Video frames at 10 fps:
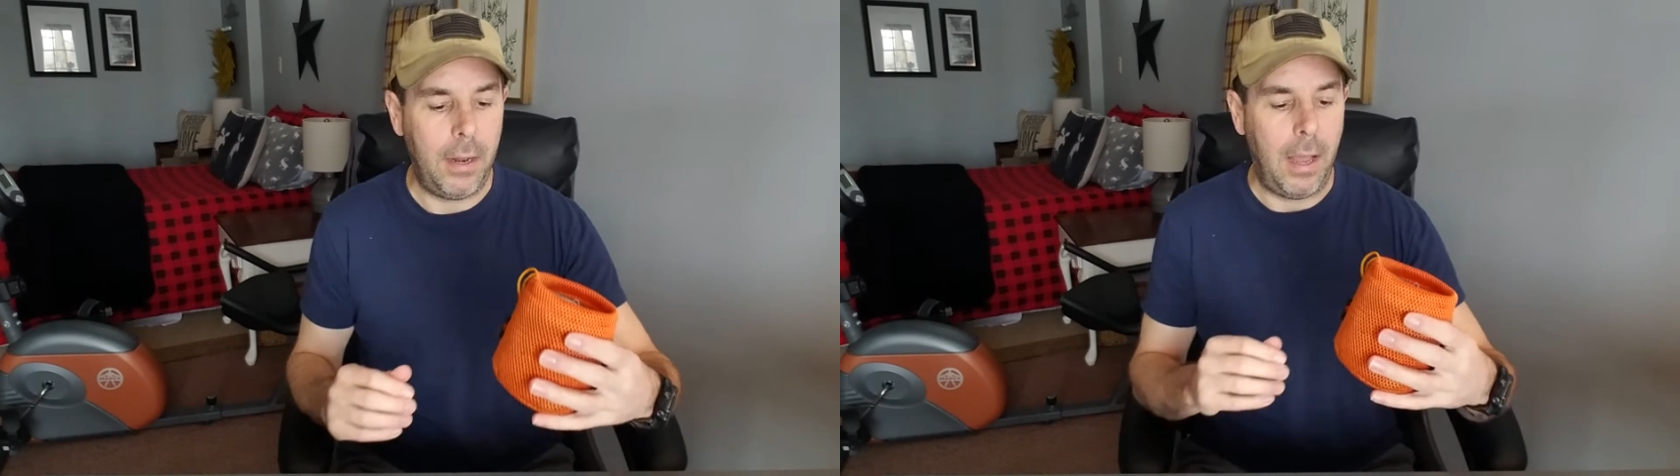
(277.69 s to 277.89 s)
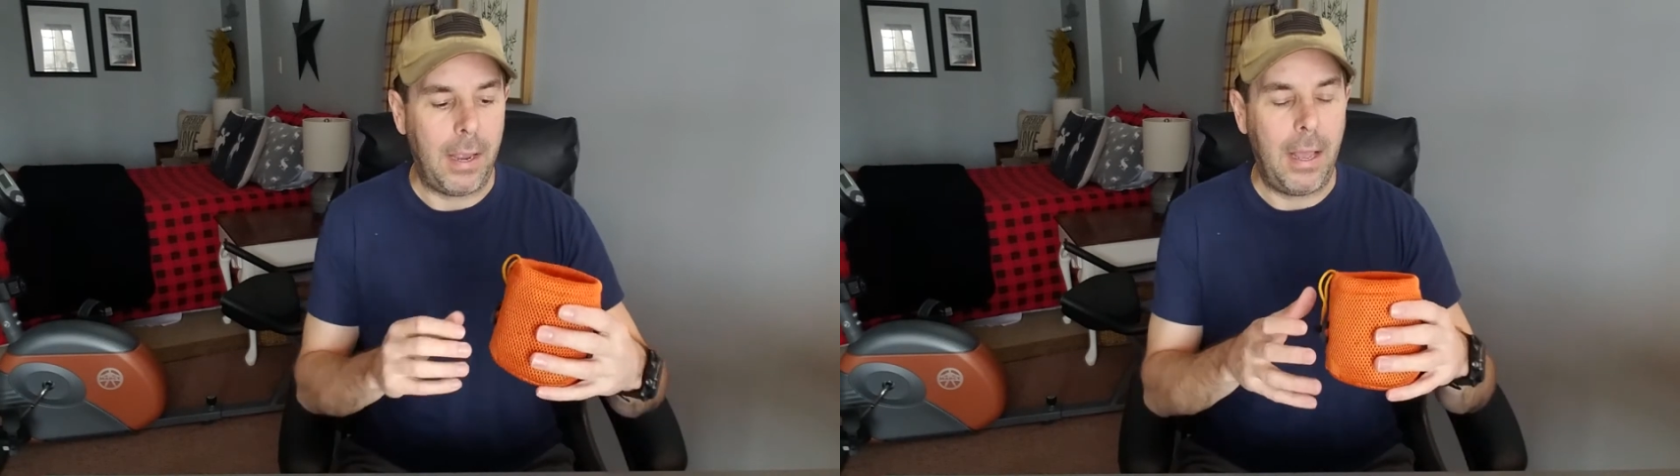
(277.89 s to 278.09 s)

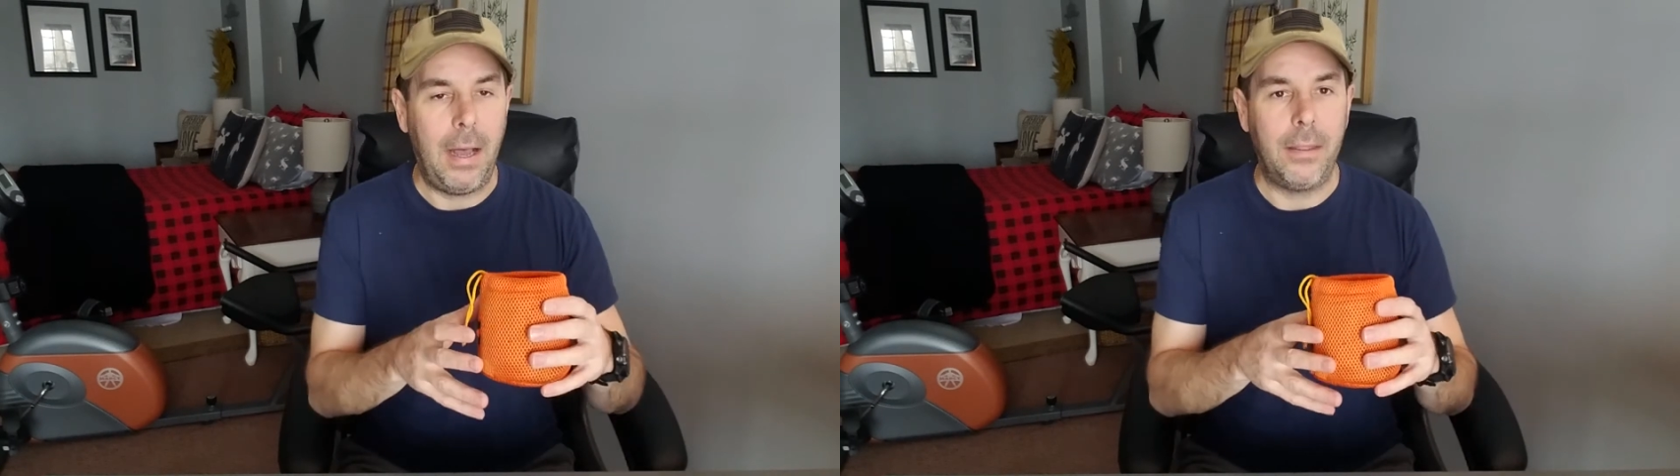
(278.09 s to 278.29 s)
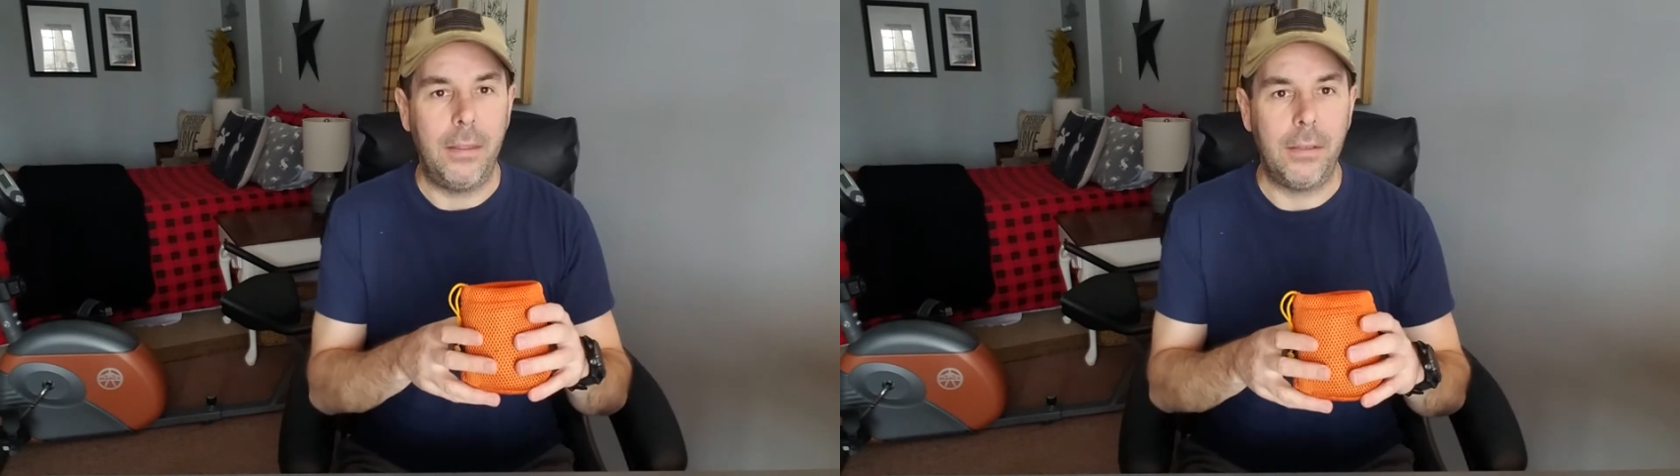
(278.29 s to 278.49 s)
I
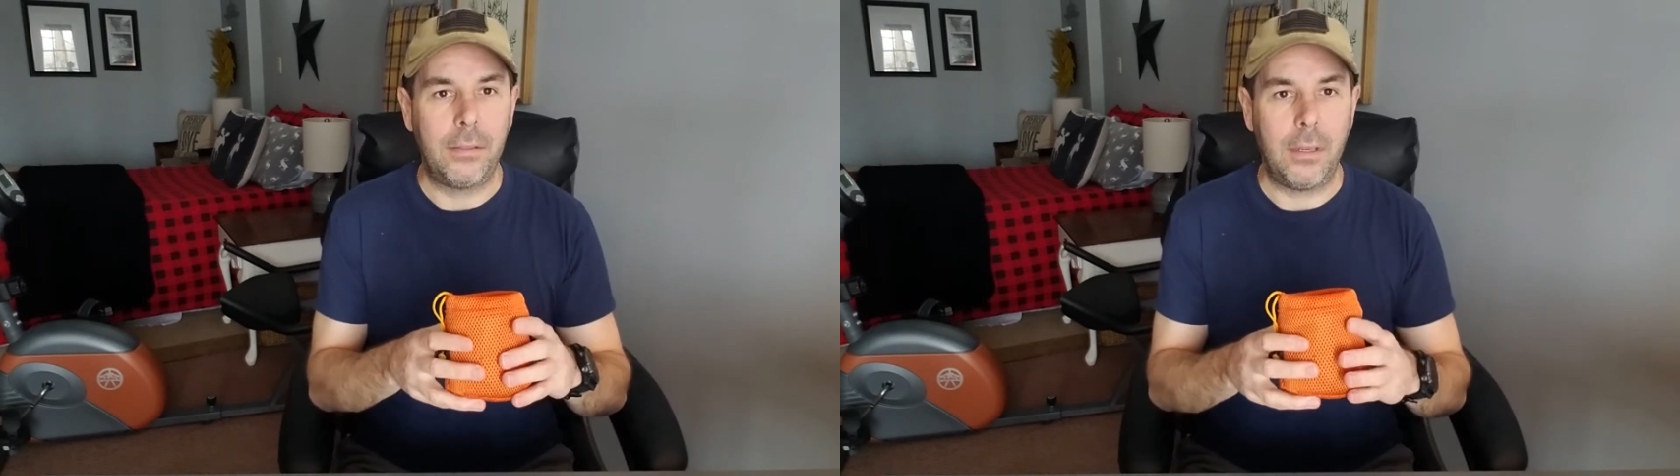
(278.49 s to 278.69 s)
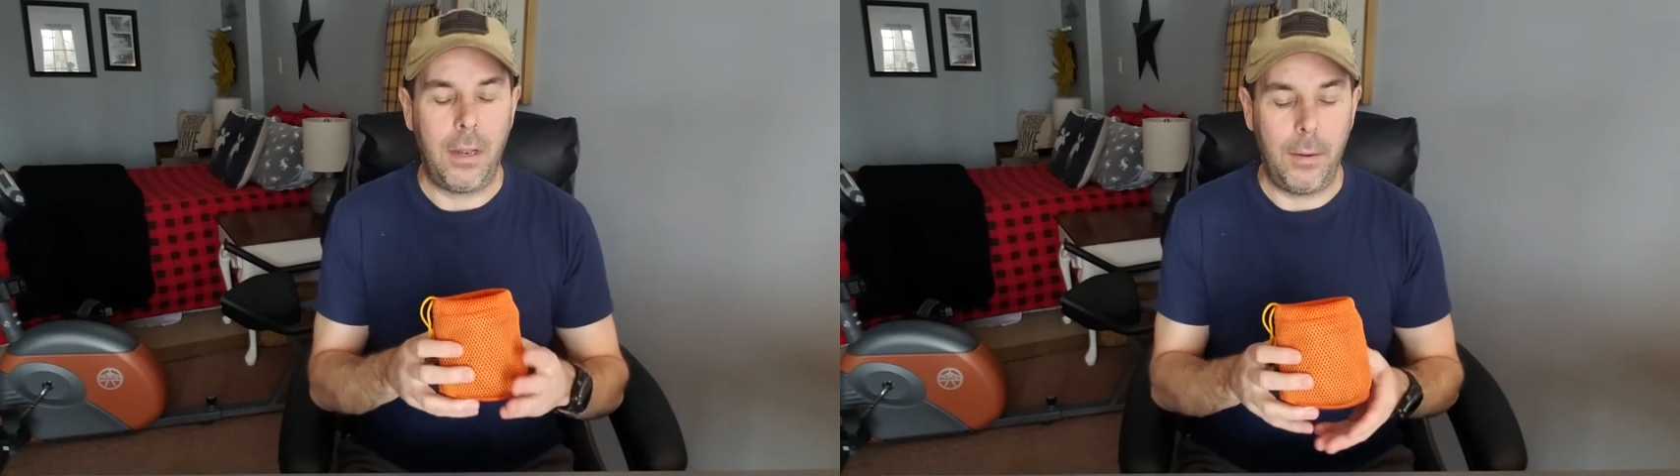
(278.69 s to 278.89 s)
got this
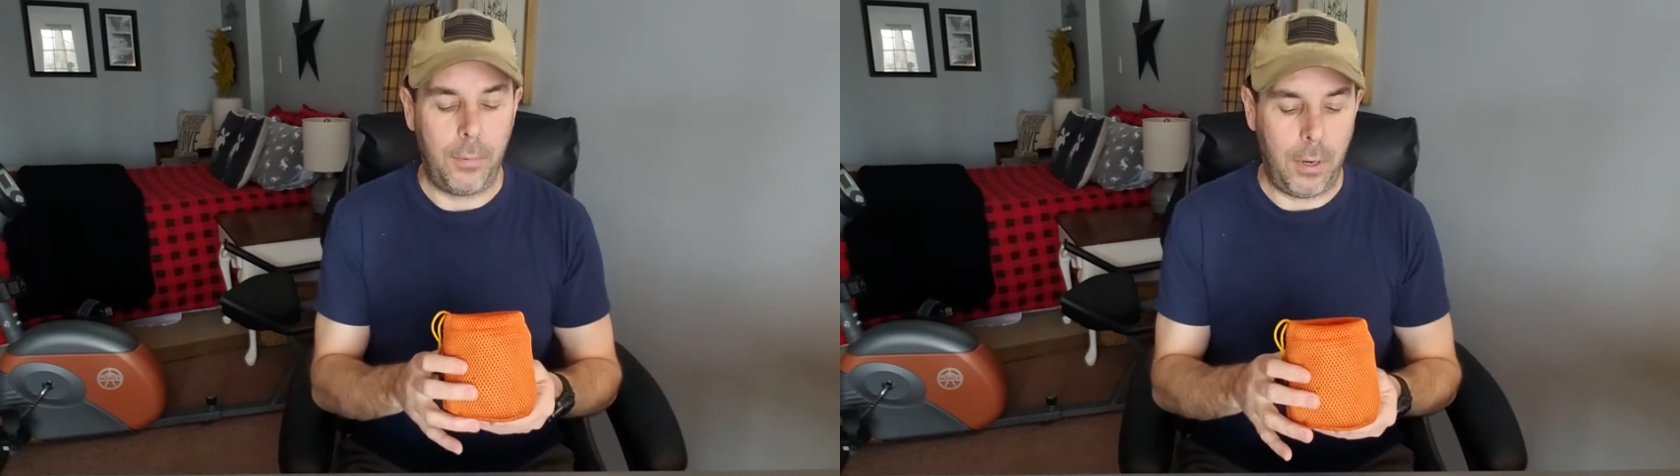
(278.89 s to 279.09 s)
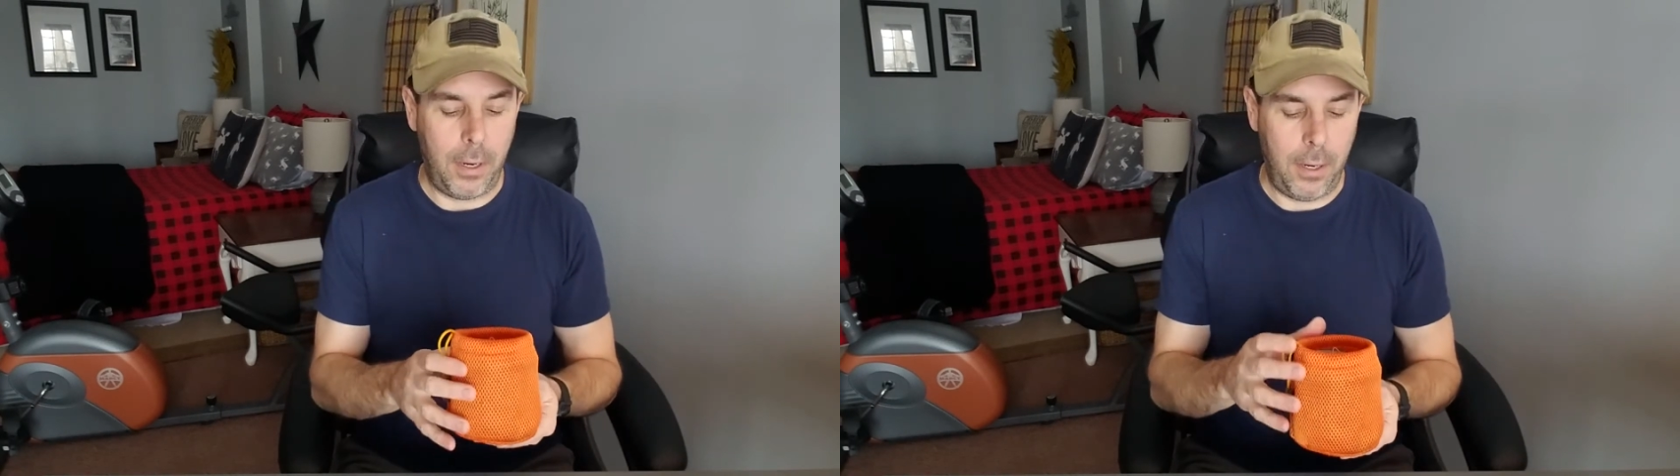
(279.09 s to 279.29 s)
setup
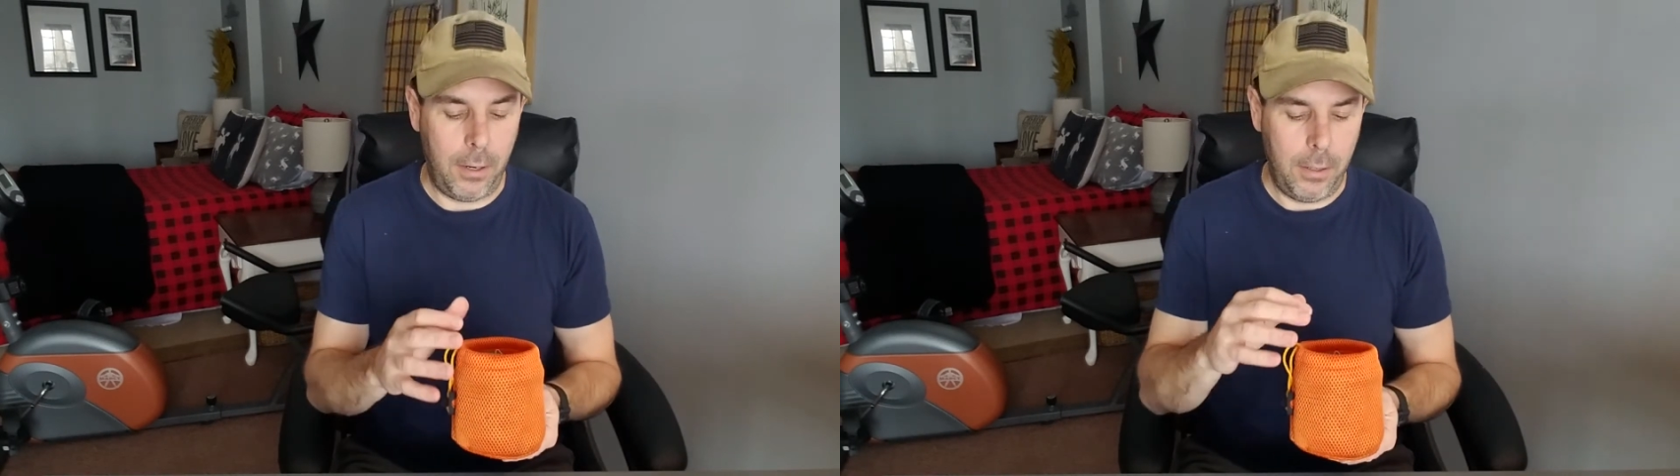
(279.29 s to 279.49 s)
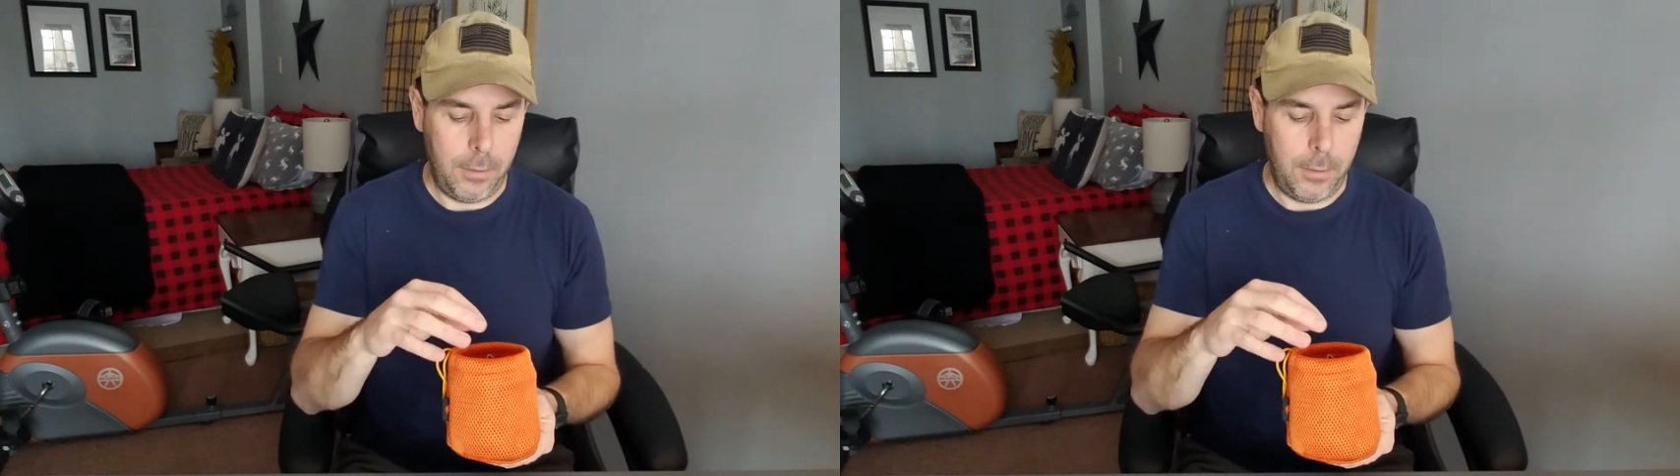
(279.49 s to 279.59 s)
right here.